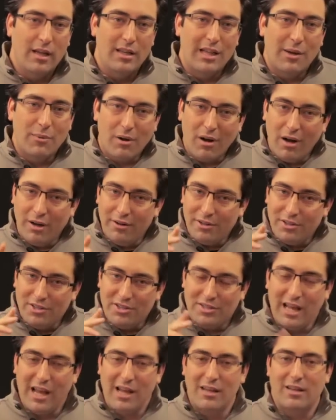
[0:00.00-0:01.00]
they were
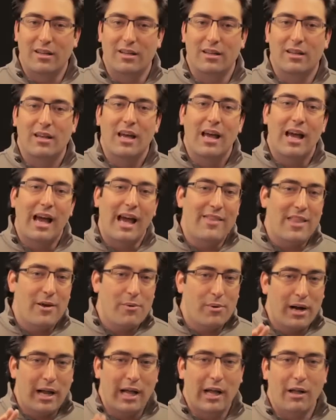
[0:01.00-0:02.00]
understanding, and they
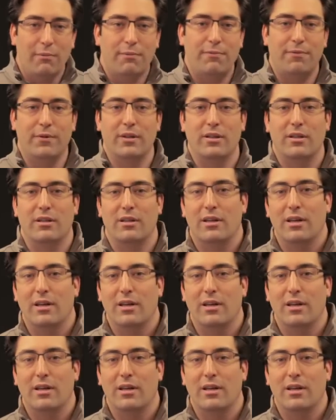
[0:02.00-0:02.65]
were helpful.